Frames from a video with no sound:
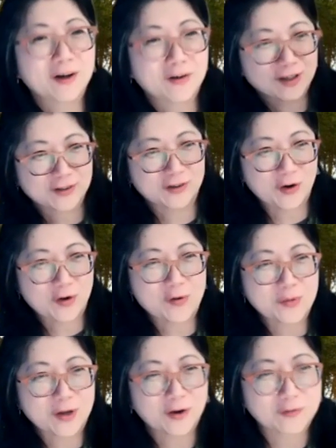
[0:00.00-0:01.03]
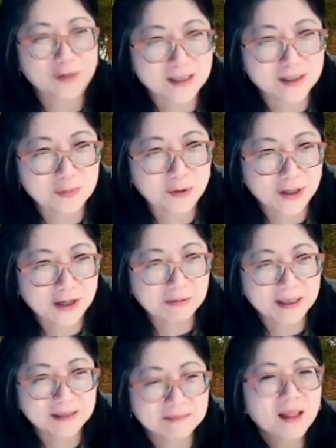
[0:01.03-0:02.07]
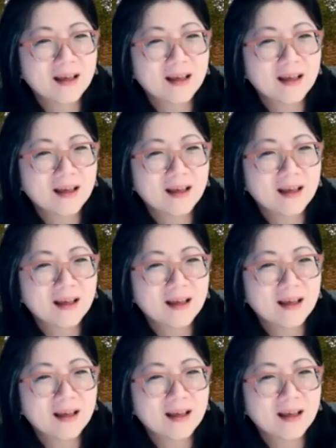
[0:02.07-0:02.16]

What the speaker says: of gastronomy of Vázquez Montalbán.